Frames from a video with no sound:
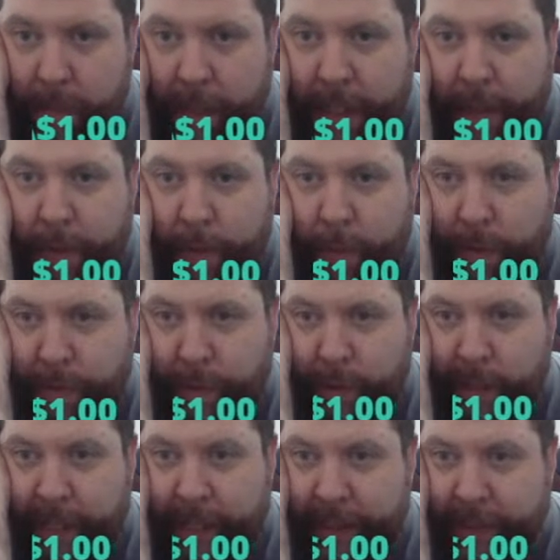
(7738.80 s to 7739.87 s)
old Wolf
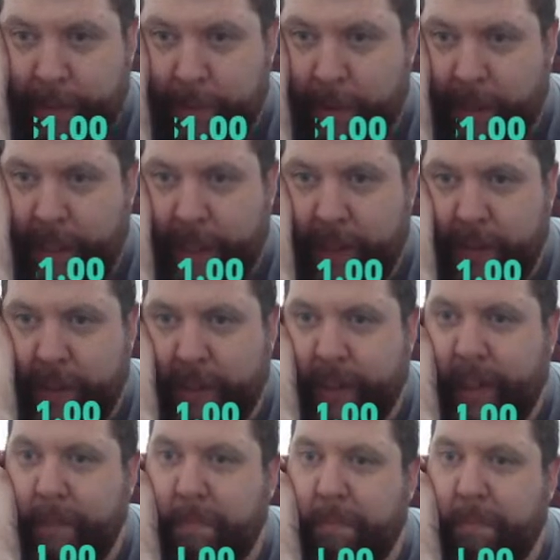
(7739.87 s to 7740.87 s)
Creek is pretty interesting.